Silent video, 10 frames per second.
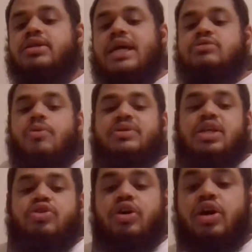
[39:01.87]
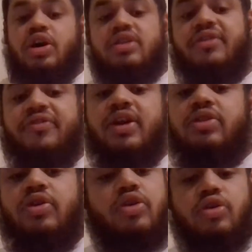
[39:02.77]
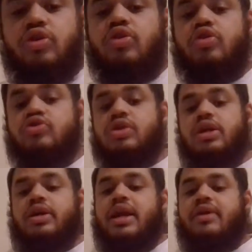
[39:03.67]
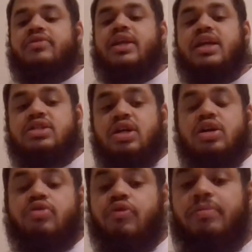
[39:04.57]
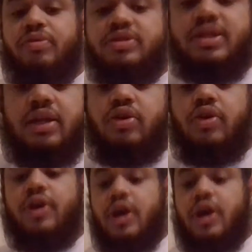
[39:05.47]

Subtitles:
That's when we say you're a good defender, you're usually good at everything. He's a good rim protector.